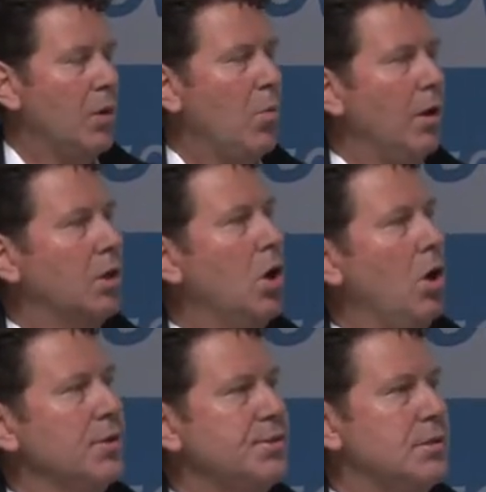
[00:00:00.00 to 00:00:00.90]
do I
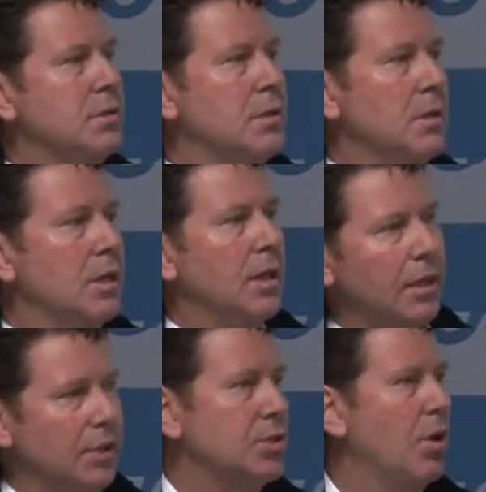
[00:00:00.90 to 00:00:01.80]
cost
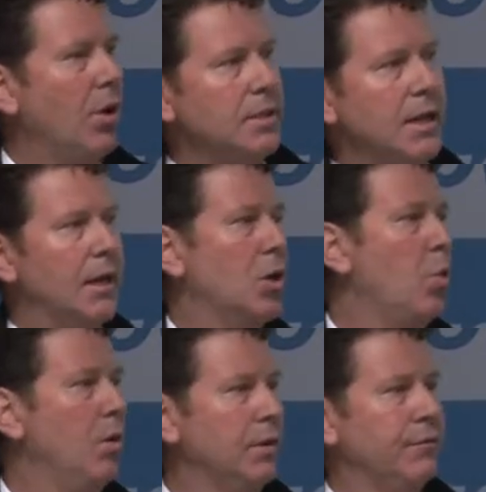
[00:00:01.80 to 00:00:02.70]
an entire data
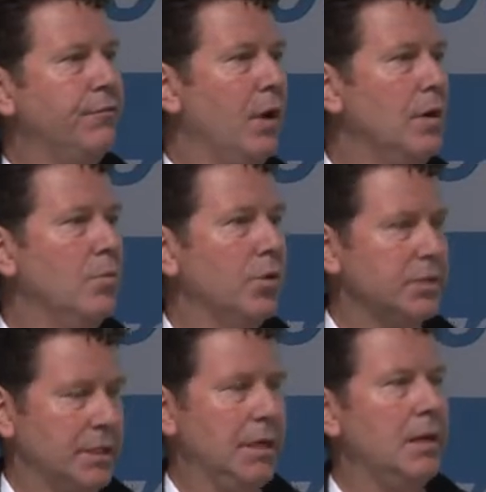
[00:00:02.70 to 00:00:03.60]
quality framework
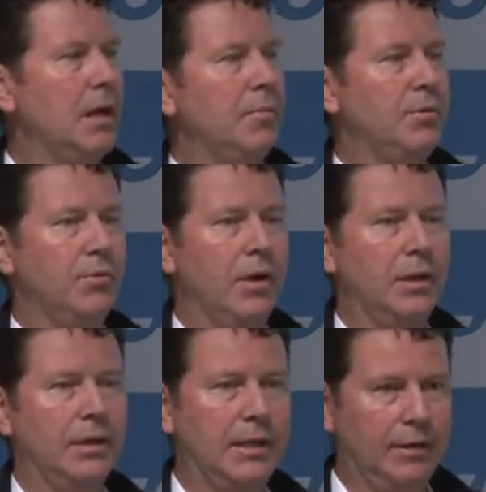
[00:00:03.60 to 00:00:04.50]
to get it up and
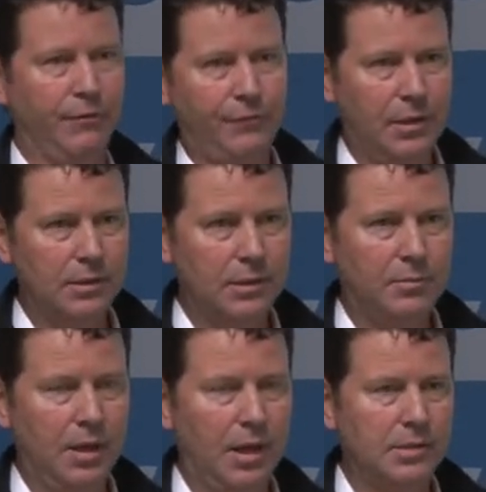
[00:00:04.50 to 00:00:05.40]
running and get the funding in
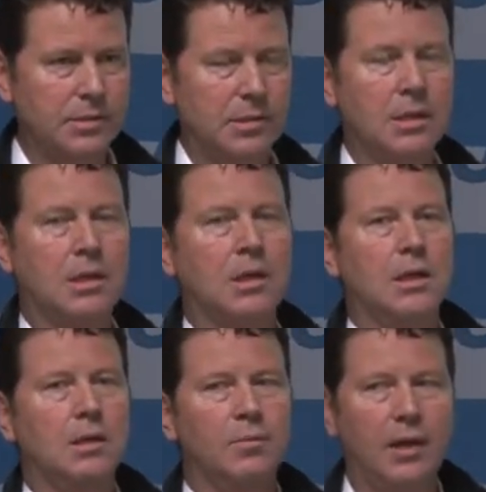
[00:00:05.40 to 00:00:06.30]
place?
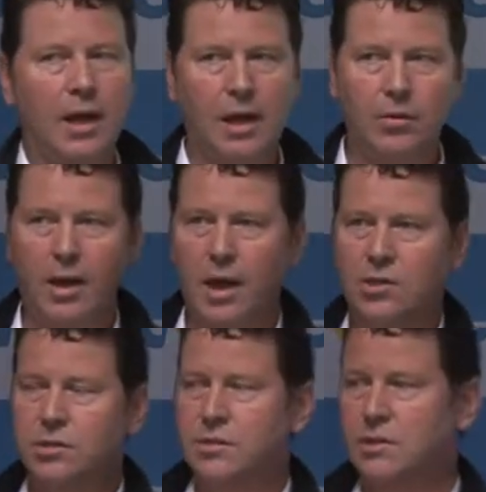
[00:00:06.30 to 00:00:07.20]
But how do I
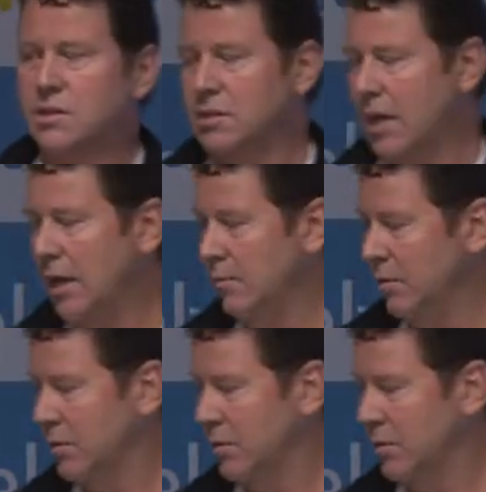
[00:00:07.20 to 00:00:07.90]
actually sustain it?